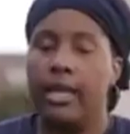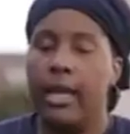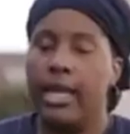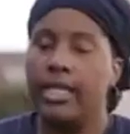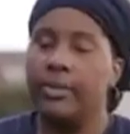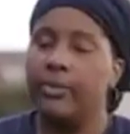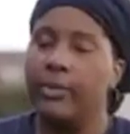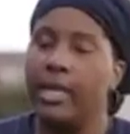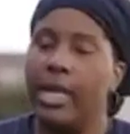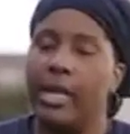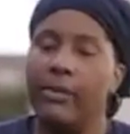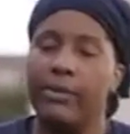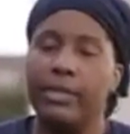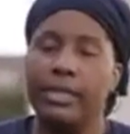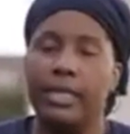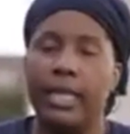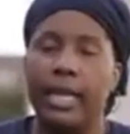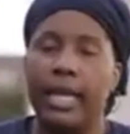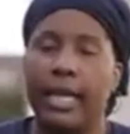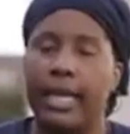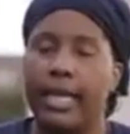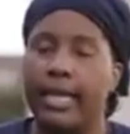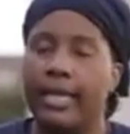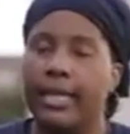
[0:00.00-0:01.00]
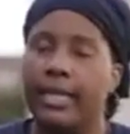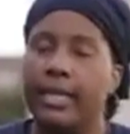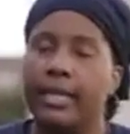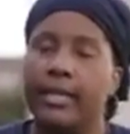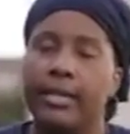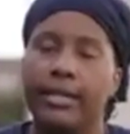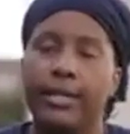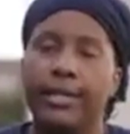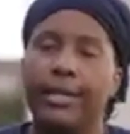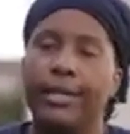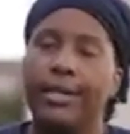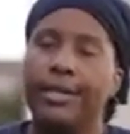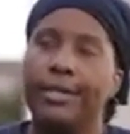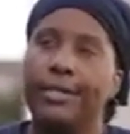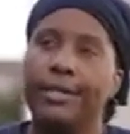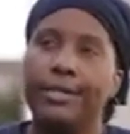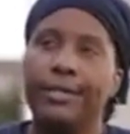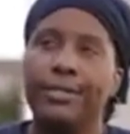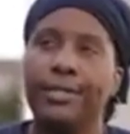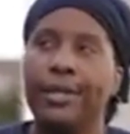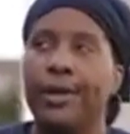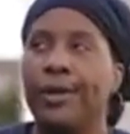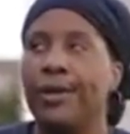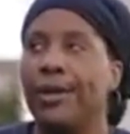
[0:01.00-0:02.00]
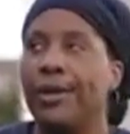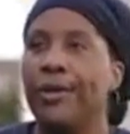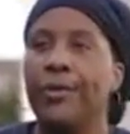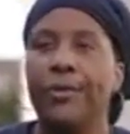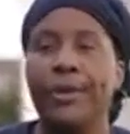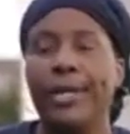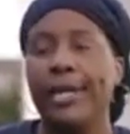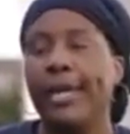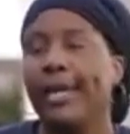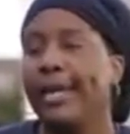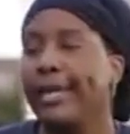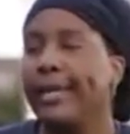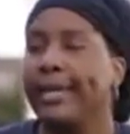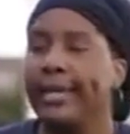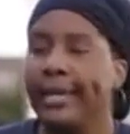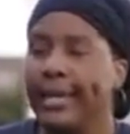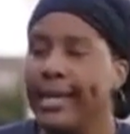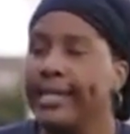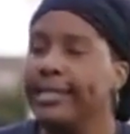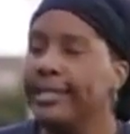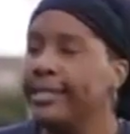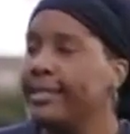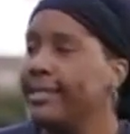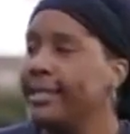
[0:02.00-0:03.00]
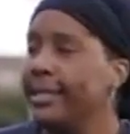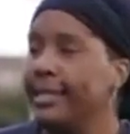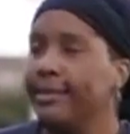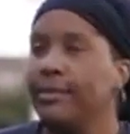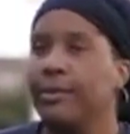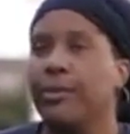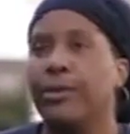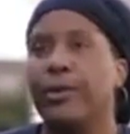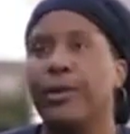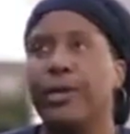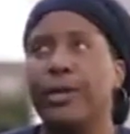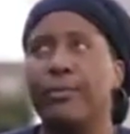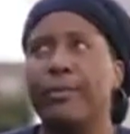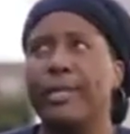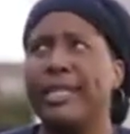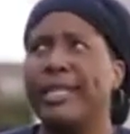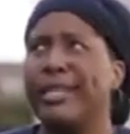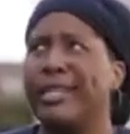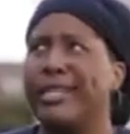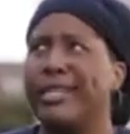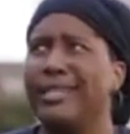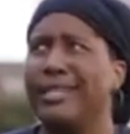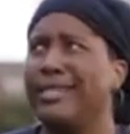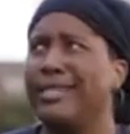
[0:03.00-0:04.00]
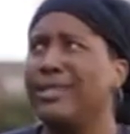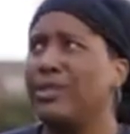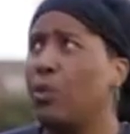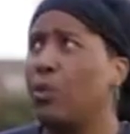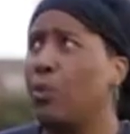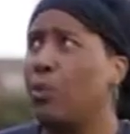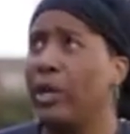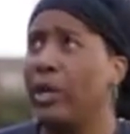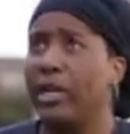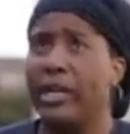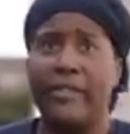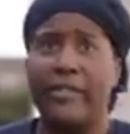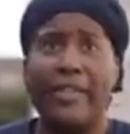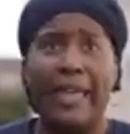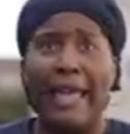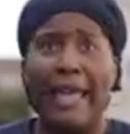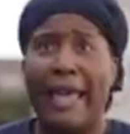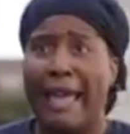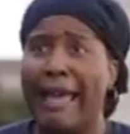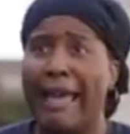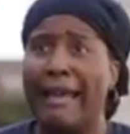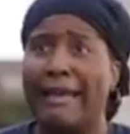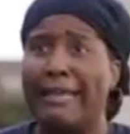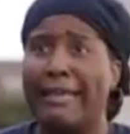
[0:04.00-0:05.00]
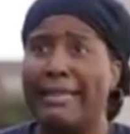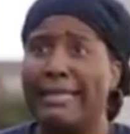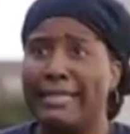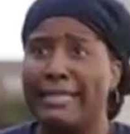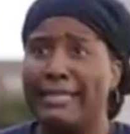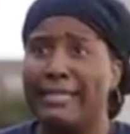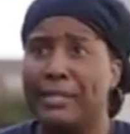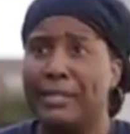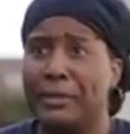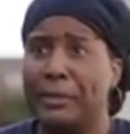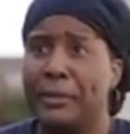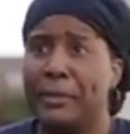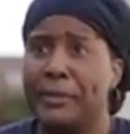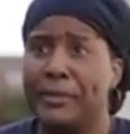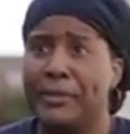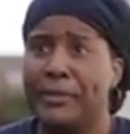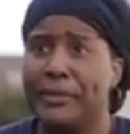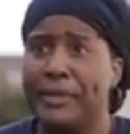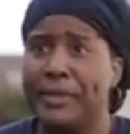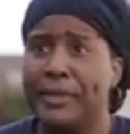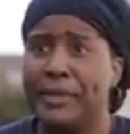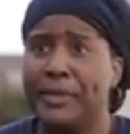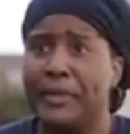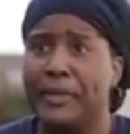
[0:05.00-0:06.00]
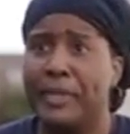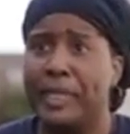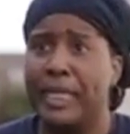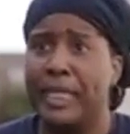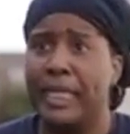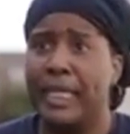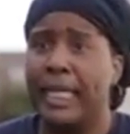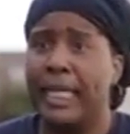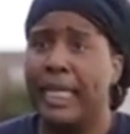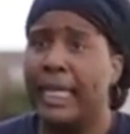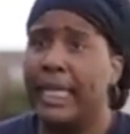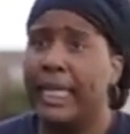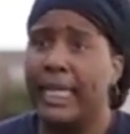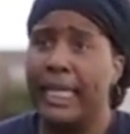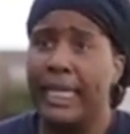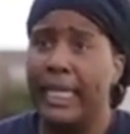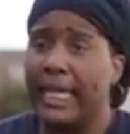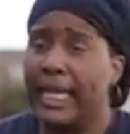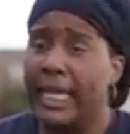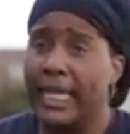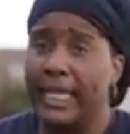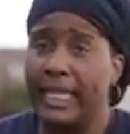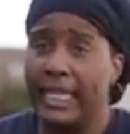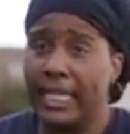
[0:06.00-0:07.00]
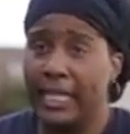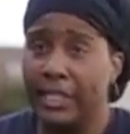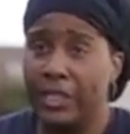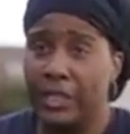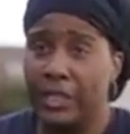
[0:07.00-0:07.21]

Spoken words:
that's when I was like, Toto, we ain't in Kansas anymore because where the heck is the grocery store? And it